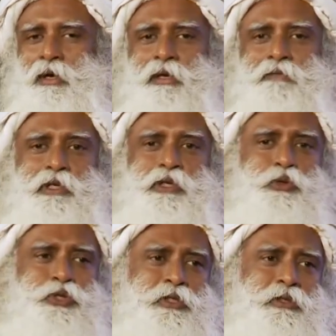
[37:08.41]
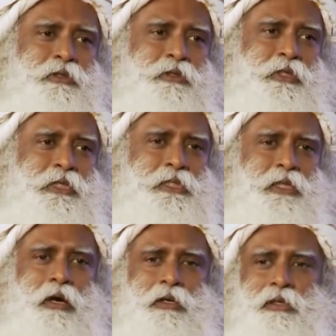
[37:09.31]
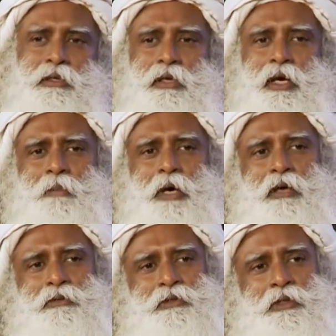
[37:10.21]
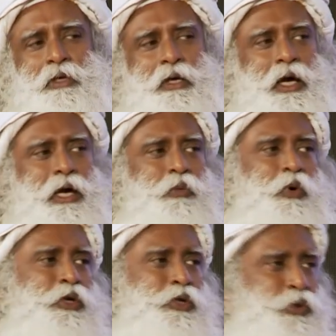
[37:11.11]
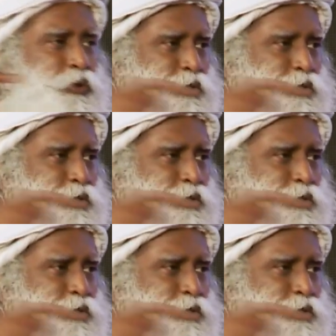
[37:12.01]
a revolution is not about, "I want you